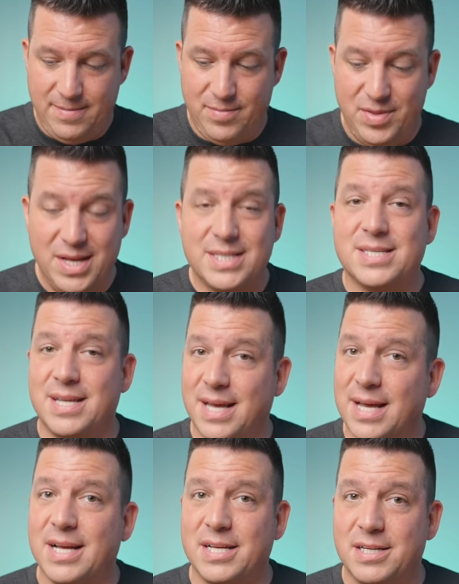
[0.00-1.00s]
This
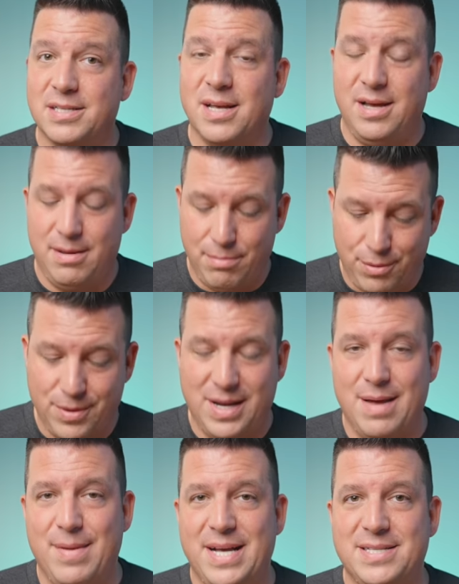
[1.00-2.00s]
thing is
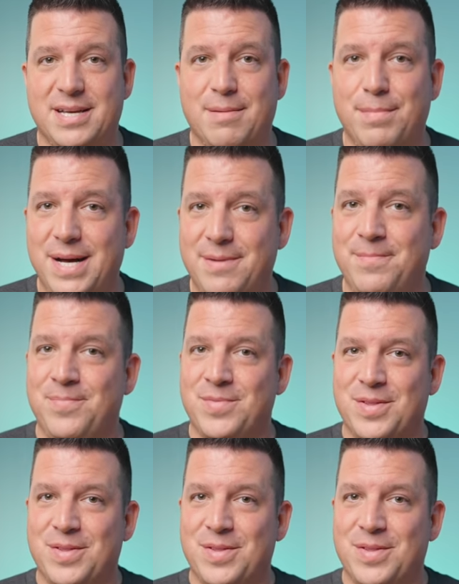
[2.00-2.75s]
pretty amazing, but